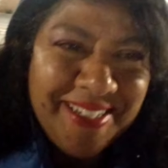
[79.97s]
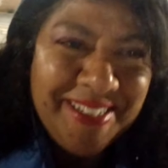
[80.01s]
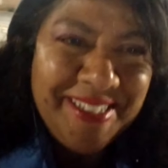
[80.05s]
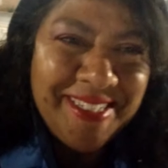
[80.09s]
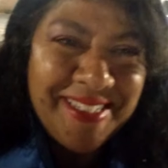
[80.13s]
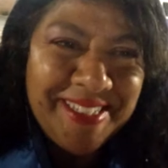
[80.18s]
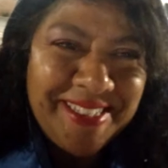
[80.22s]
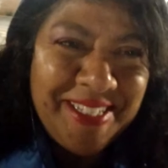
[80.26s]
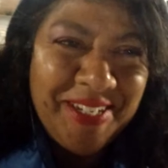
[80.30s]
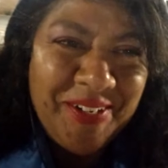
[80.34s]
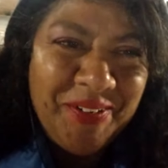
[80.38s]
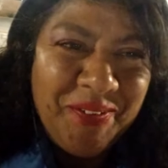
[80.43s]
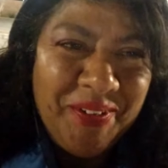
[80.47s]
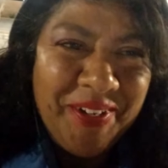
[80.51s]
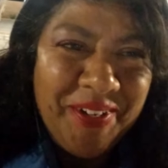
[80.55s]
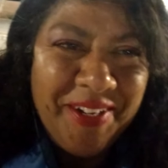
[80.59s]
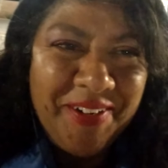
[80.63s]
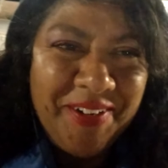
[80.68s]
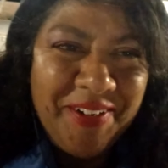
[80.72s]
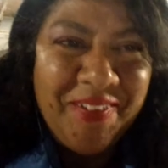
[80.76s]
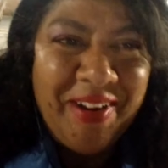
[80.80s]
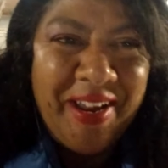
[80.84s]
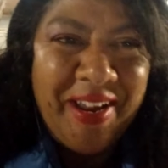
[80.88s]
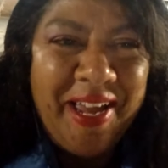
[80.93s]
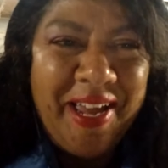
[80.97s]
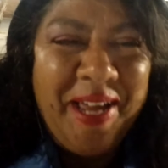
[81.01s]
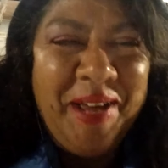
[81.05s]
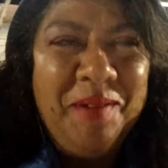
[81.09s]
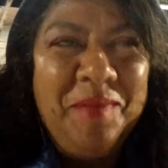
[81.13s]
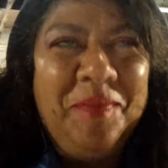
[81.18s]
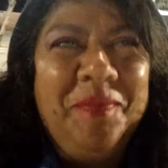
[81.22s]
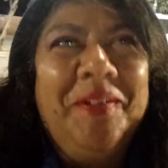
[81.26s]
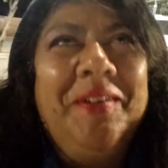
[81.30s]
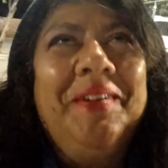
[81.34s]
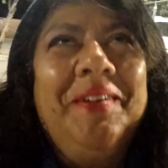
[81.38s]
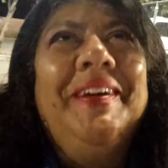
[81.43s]
Just a quick
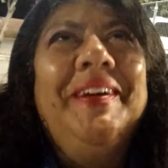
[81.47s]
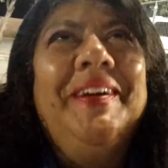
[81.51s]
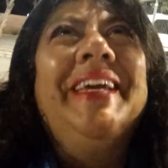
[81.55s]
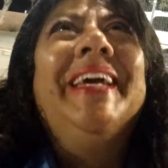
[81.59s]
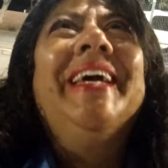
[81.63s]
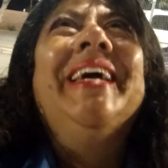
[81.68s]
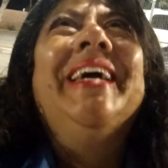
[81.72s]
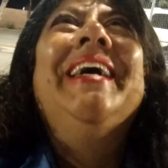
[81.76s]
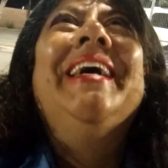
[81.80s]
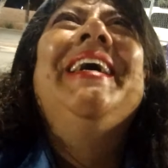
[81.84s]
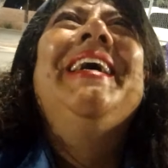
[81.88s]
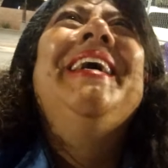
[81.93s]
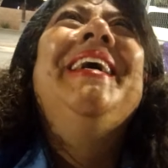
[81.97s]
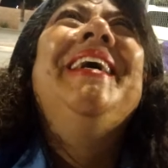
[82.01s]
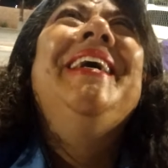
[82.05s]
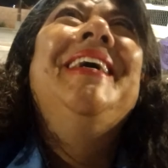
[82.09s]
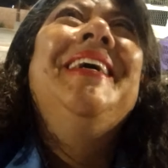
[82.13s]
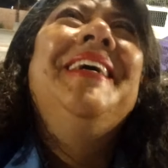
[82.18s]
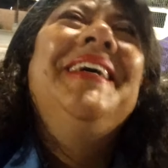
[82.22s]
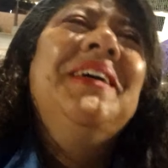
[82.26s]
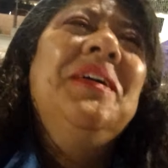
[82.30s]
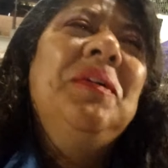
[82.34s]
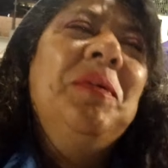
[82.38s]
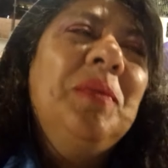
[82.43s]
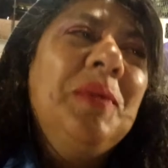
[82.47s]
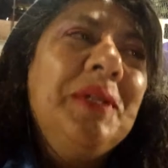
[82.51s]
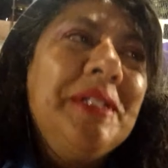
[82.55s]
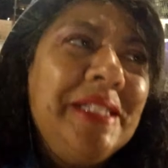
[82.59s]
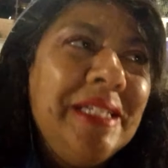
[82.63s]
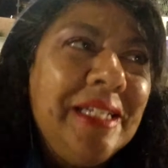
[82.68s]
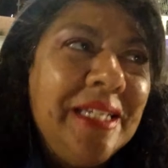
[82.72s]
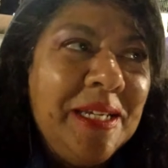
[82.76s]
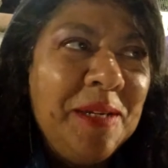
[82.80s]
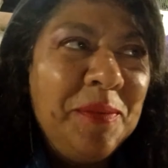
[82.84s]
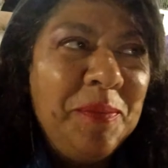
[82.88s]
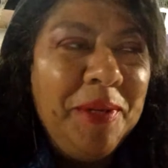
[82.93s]
rap, okay. What's
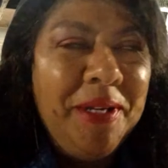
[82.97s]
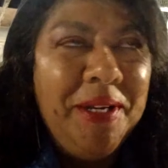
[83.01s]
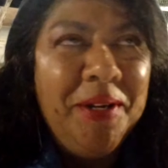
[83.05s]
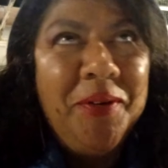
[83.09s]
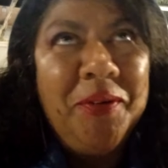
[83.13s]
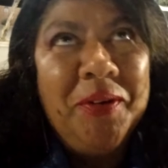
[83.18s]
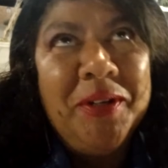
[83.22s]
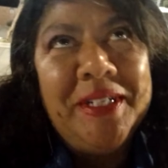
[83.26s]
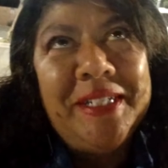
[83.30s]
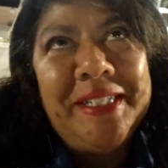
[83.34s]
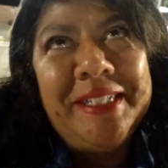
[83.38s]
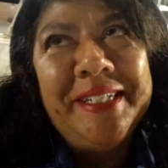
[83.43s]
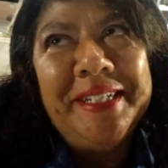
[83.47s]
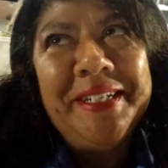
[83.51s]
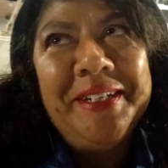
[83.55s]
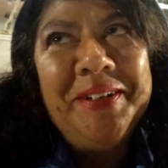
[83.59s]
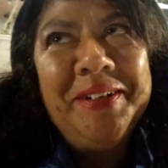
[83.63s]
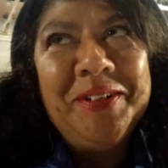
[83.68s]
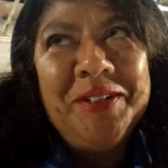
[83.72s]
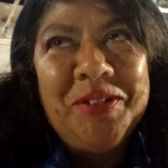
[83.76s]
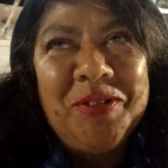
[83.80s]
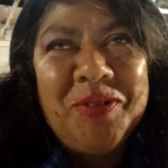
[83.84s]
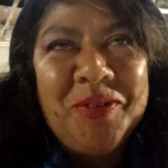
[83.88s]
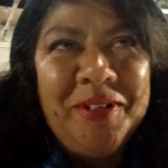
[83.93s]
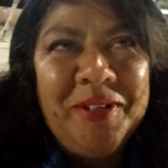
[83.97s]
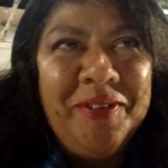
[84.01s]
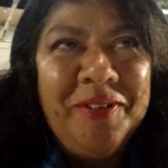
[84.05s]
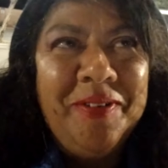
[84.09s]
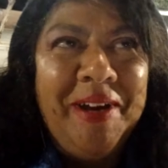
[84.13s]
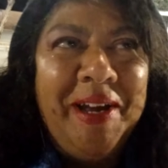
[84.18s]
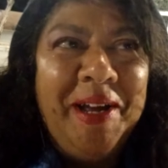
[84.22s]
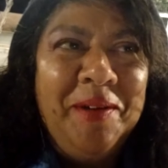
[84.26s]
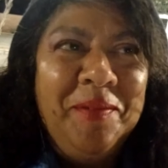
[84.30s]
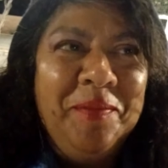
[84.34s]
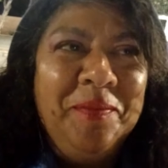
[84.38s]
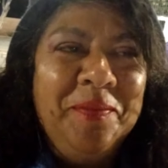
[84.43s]
it gonna be, Christian or street
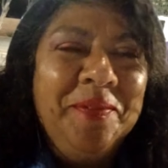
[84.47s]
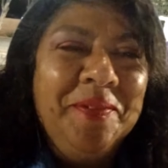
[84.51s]
rap?